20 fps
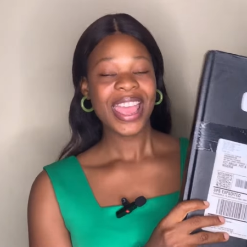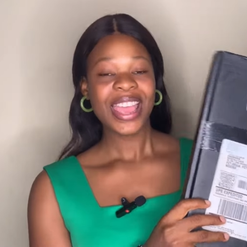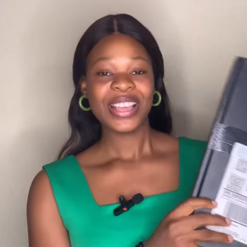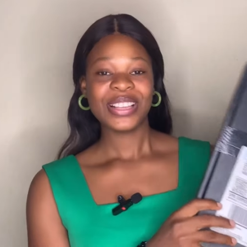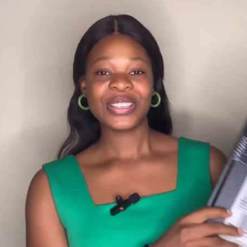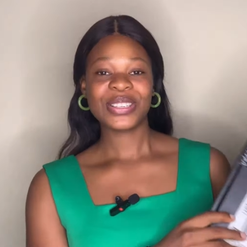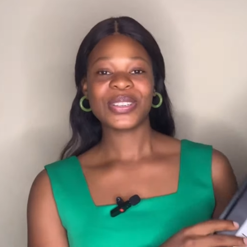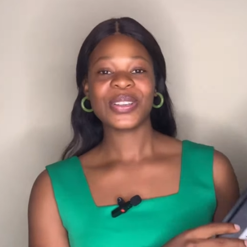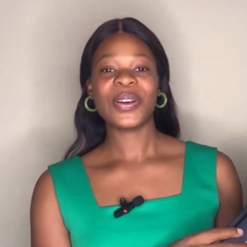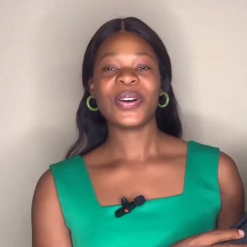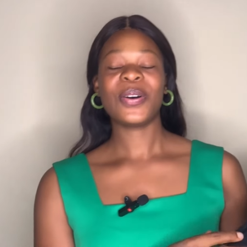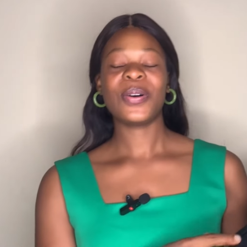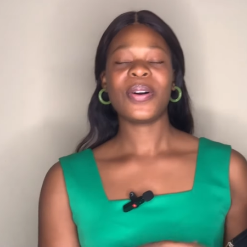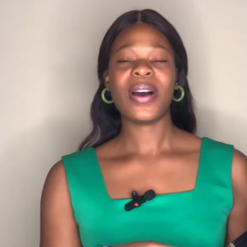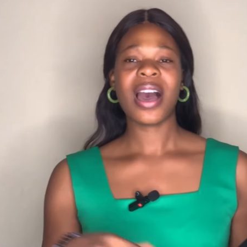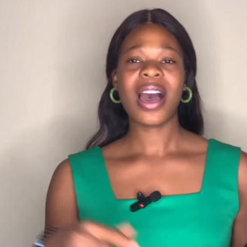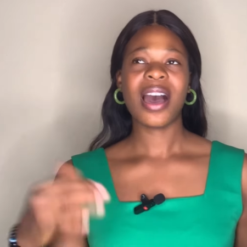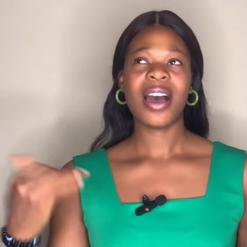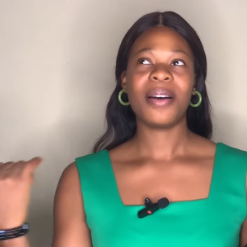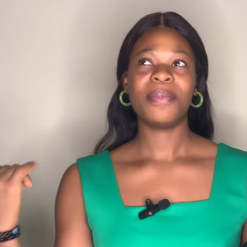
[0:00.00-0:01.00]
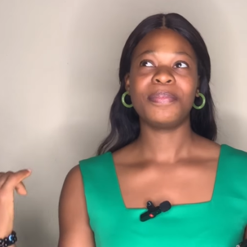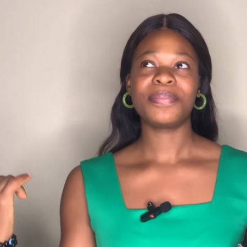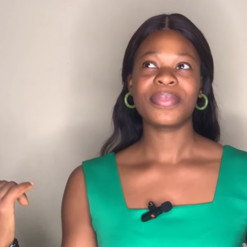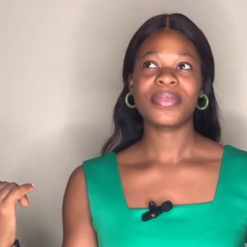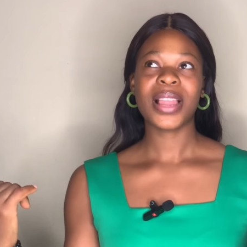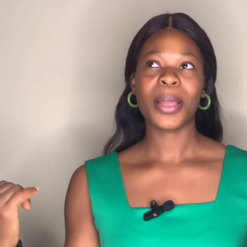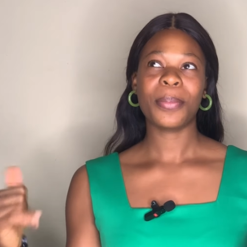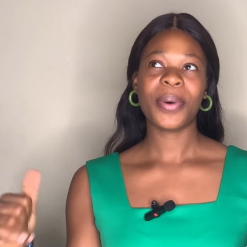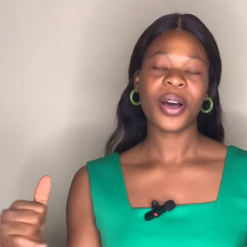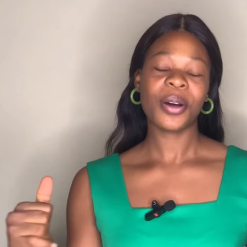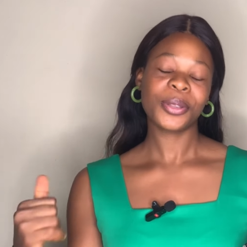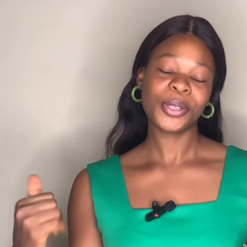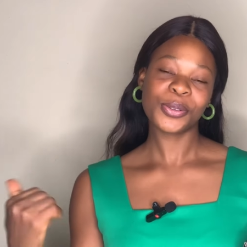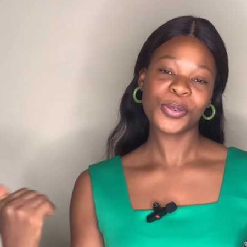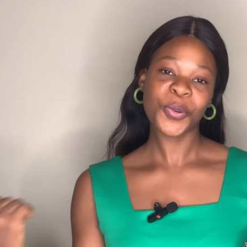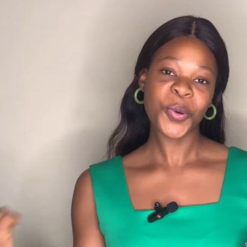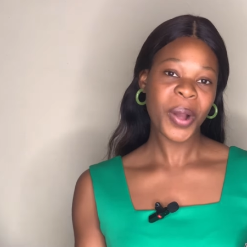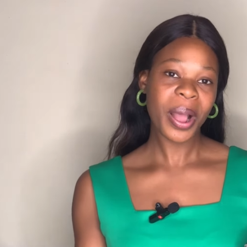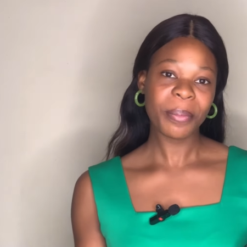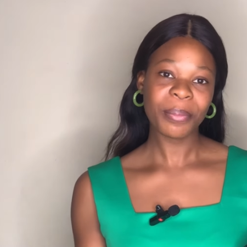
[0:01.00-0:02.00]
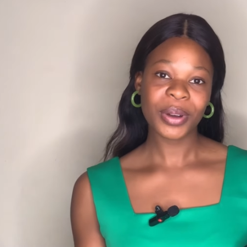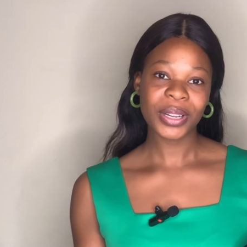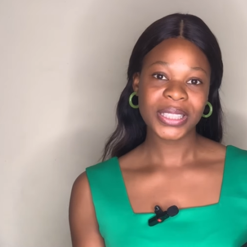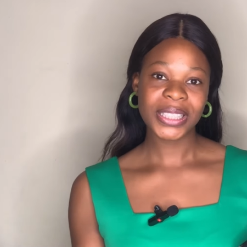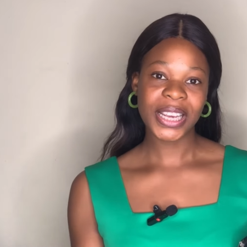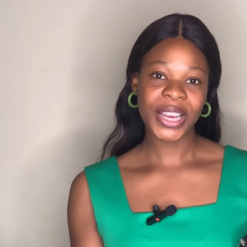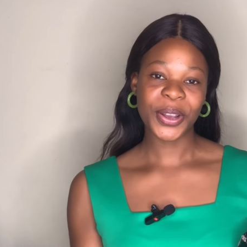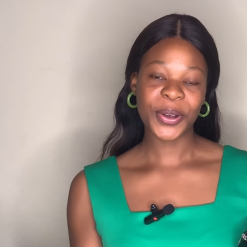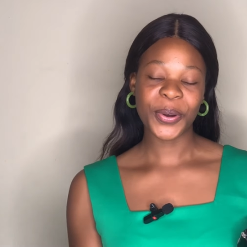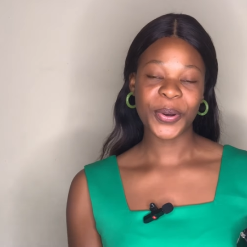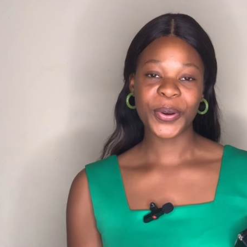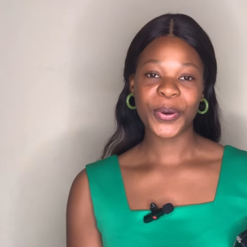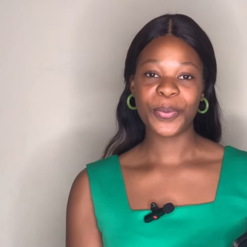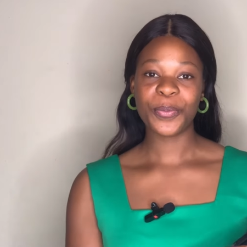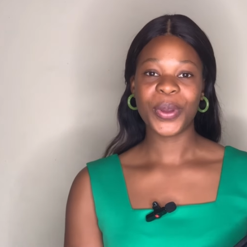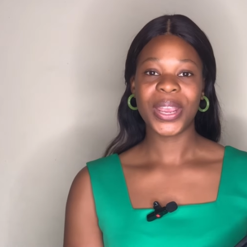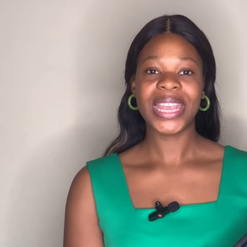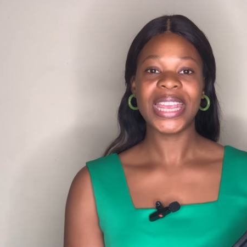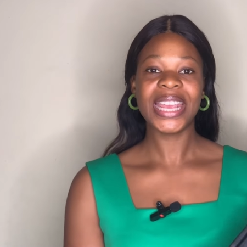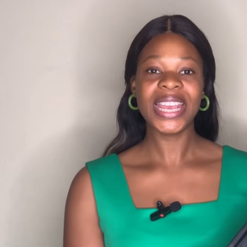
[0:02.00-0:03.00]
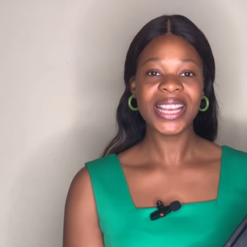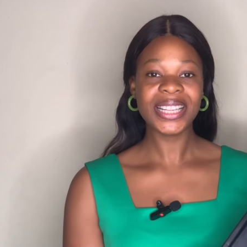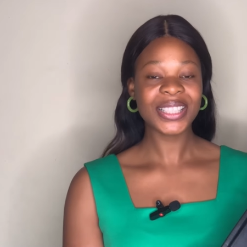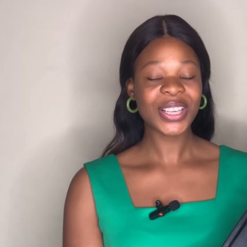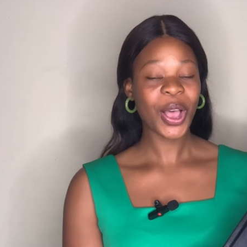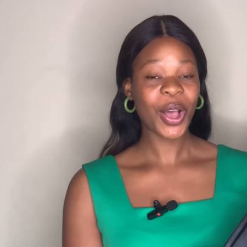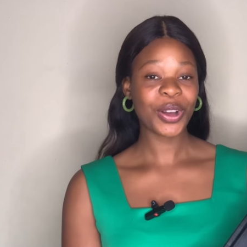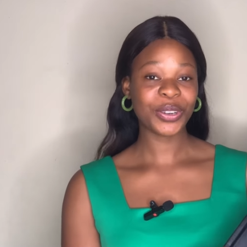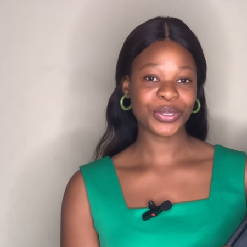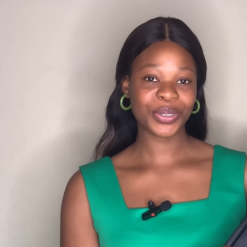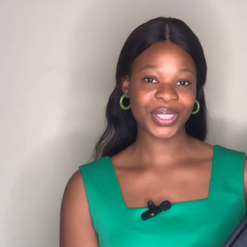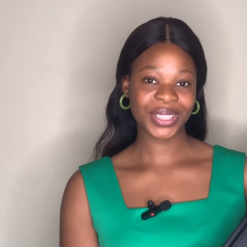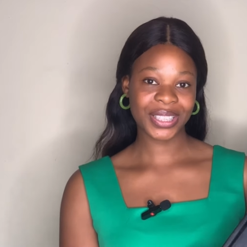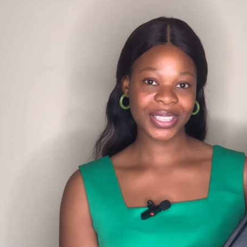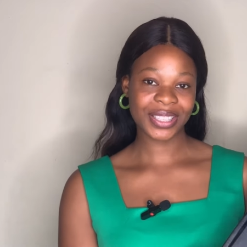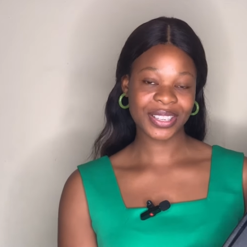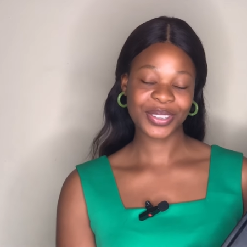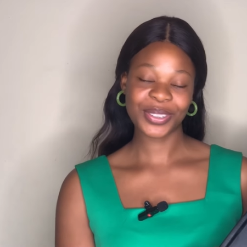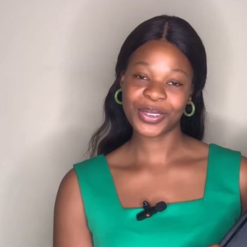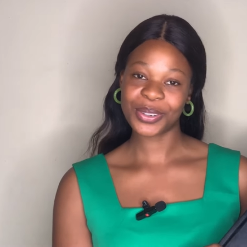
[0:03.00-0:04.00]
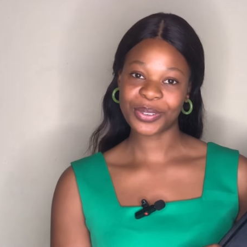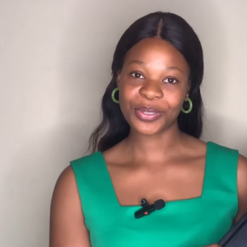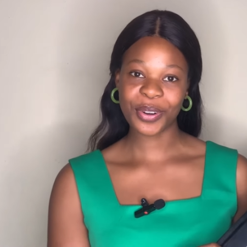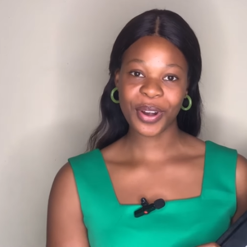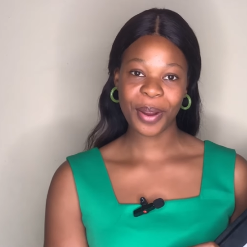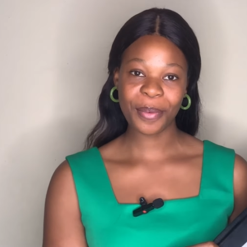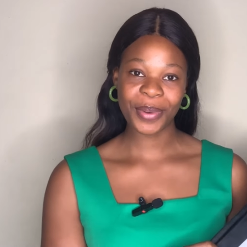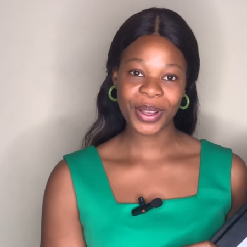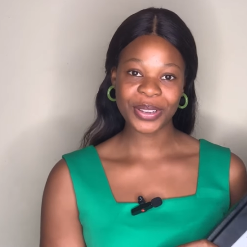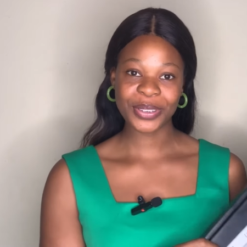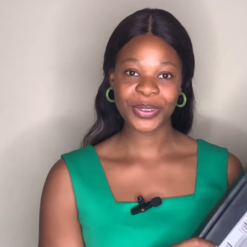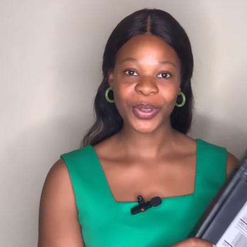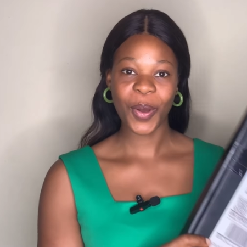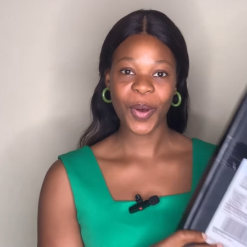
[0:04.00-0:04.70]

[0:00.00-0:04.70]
So about 1 month ago we hit 100,000 subscribers